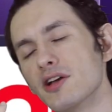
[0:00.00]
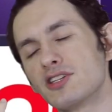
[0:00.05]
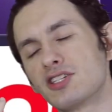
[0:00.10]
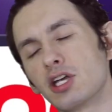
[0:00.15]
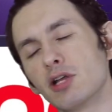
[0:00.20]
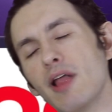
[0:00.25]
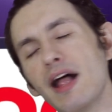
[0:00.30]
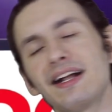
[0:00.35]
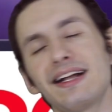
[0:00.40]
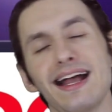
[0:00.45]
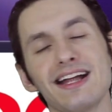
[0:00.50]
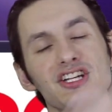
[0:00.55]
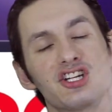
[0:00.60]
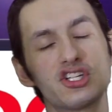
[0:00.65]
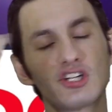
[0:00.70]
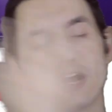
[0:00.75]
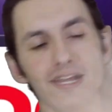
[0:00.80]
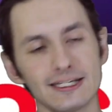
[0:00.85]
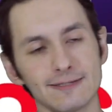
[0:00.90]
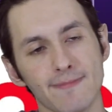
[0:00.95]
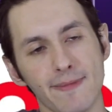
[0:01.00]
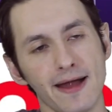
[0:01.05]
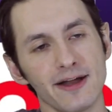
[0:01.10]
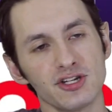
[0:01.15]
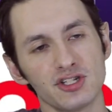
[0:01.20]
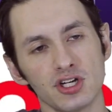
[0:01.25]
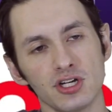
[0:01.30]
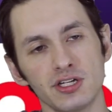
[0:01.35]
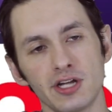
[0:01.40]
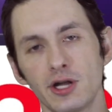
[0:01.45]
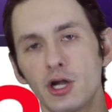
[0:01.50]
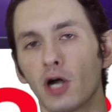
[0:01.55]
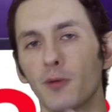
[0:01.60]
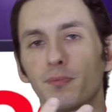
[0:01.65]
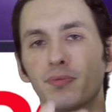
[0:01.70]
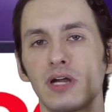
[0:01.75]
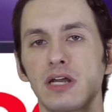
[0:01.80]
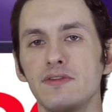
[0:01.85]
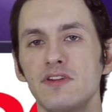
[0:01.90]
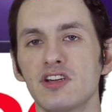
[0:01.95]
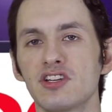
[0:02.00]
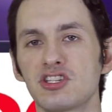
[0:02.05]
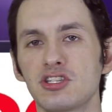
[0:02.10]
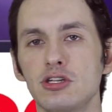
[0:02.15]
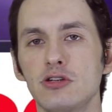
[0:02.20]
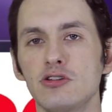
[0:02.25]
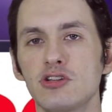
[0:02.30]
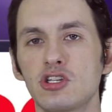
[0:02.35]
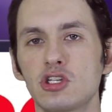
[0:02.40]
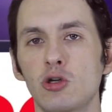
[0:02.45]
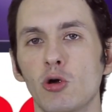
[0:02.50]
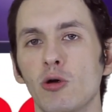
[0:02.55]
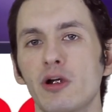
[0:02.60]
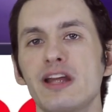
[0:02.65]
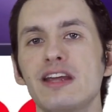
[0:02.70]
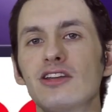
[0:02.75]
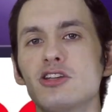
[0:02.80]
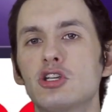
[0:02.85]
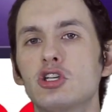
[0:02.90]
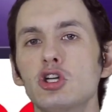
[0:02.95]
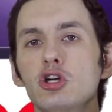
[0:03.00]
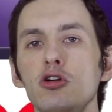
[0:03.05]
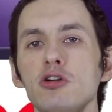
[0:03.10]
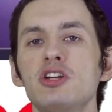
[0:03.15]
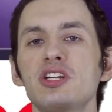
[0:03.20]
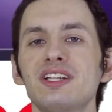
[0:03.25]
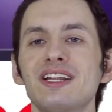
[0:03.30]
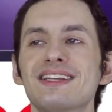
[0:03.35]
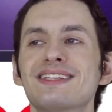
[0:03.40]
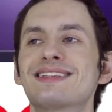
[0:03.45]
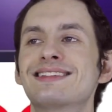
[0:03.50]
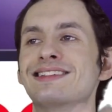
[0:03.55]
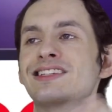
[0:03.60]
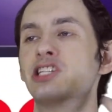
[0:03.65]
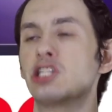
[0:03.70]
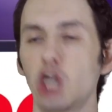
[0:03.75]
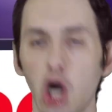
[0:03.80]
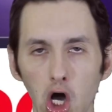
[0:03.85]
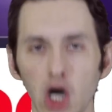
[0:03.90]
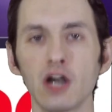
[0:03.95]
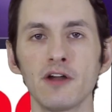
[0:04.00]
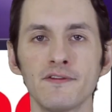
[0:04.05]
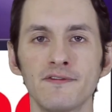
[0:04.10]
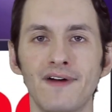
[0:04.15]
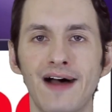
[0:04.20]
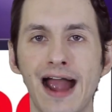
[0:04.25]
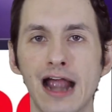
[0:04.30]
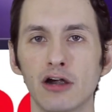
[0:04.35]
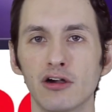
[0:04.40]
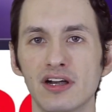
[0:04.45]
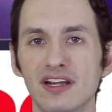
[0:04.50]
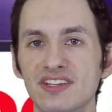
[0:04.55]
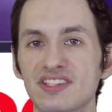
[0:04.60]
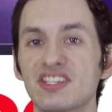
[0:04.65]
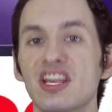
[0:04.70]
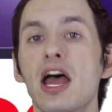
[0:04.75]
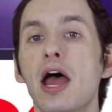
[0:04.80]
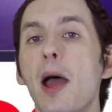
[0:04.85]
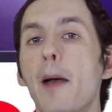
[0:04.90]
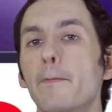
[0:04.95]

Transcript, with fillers: So like I just mentioned in our previous news story, due to this darn virus,